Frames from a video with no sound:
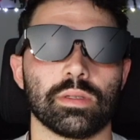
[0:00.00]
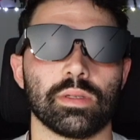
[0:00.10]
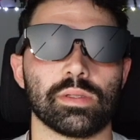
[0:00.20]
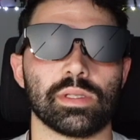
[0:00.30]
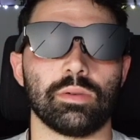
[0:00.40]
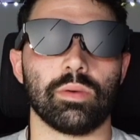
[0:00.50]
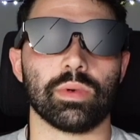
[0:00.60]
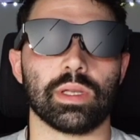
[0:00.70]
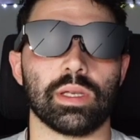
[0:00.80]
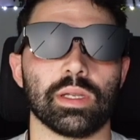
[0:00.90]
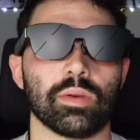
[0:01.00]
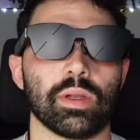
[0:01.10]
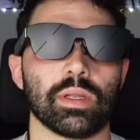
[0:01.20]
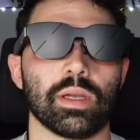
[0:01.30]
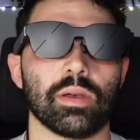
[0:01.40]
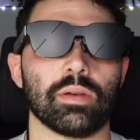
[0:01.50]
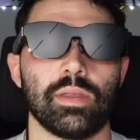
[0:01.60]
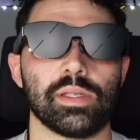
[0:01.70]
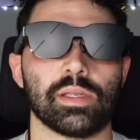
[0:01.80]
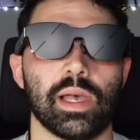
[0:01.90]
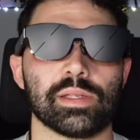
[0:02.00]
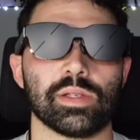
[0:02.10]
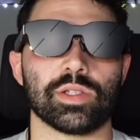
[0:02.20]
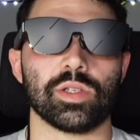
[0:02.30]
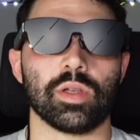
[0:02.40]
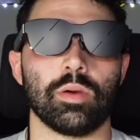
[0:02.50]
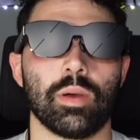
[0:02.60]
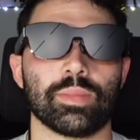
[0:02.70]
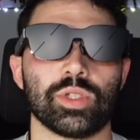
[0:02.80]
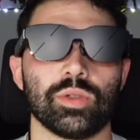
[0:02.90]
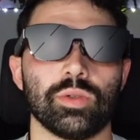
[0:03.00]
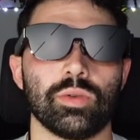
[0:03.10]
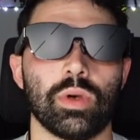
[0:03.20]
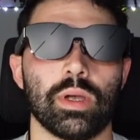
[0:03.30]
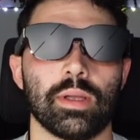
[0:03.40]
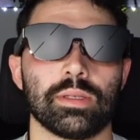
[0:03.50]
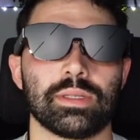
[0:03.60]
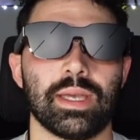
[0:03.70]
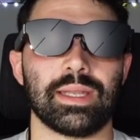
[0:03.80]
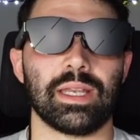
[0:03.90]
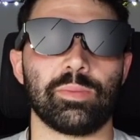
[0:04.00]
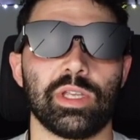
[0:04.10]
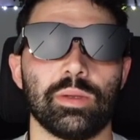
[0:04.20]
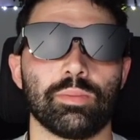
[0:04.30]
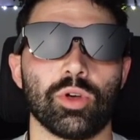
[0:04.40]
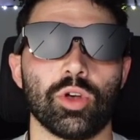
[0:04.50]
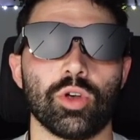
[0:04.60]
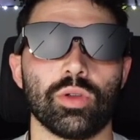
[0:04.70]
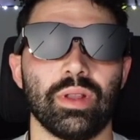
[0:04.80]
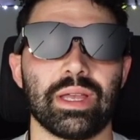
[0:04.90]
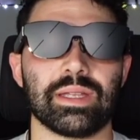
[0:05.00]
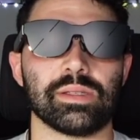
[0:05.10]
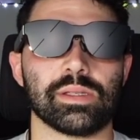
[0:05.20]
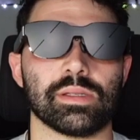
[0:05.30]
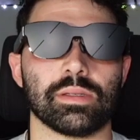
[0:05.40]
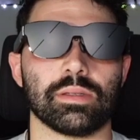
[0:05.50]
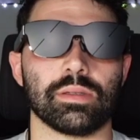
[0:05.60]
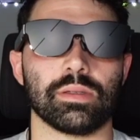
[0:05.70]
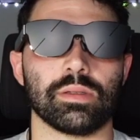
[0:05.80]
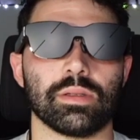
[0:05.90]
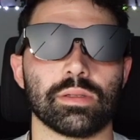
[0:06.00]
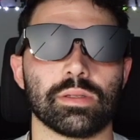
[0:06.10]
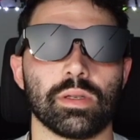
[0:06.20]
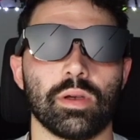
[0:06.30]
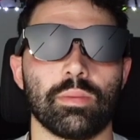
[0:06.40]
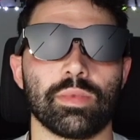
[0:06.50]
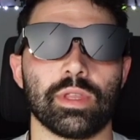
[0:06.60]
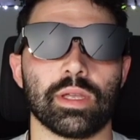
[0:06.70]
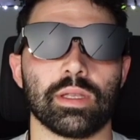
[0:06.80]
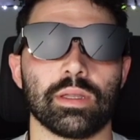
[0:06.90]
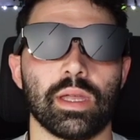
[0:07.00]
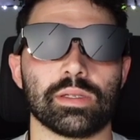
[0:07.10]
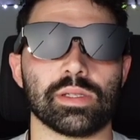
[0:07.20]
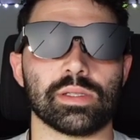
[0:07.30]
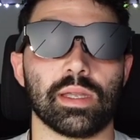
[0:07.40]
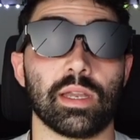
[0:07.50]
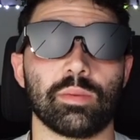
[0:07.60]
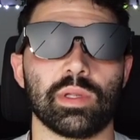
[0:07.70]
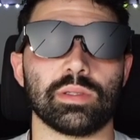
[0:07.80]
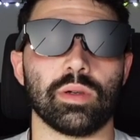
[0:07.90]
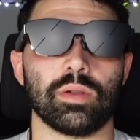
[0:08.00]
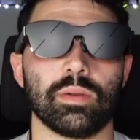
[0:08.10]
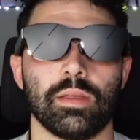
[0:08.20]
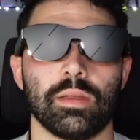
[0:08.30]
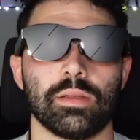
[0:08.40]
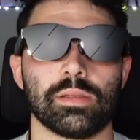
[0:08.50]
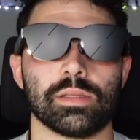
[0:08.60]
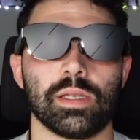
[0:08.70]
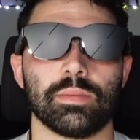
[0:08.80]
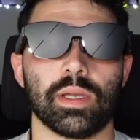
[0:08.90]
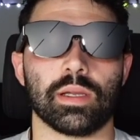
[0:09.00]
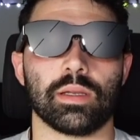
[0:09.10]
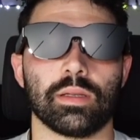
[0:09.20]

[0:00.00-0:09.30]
to see what we're getting right now. These glasses should go up to 1080p per lens. So I'm thinking that's just 1080p total. Steam Deck